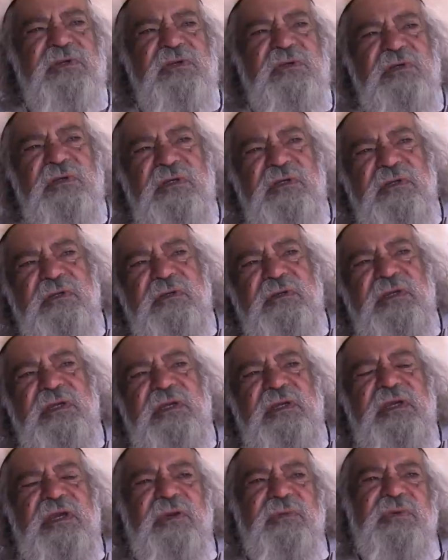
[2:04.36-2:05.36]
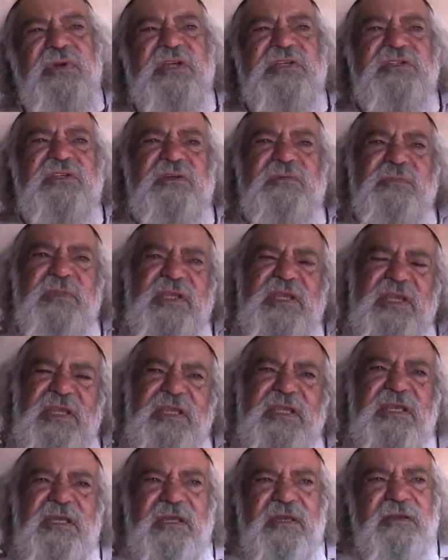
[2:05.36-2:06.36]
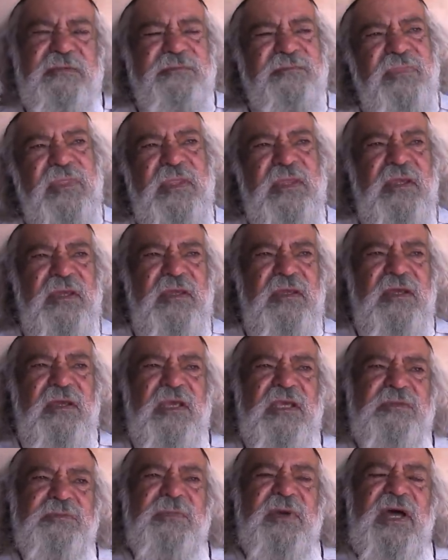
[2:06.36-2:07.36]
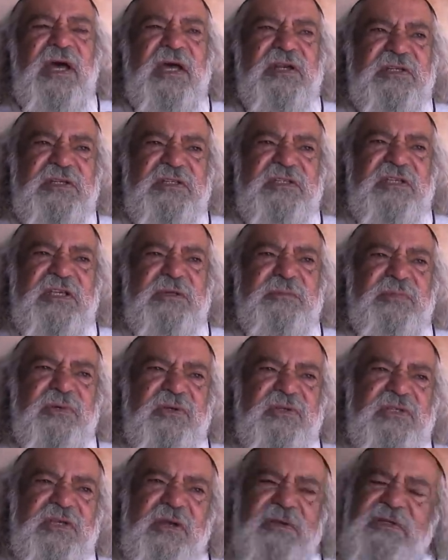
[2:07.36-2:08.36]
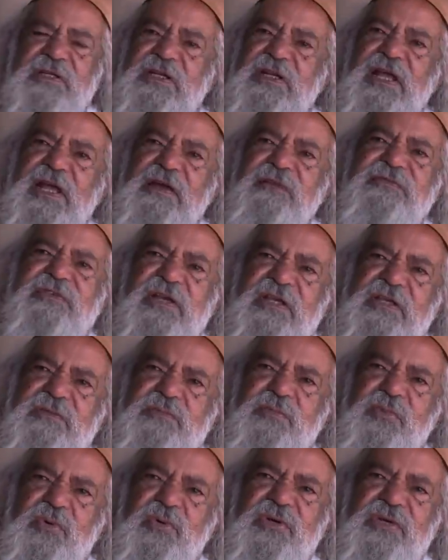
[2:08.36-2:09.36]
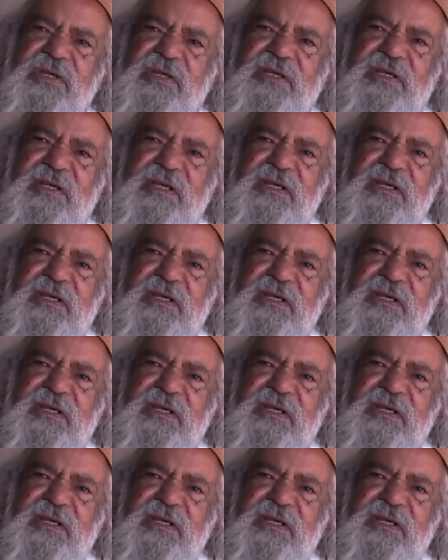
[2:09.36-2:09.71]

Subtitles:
who arrested me here, as my auntie said, because I was a little half-caste boy,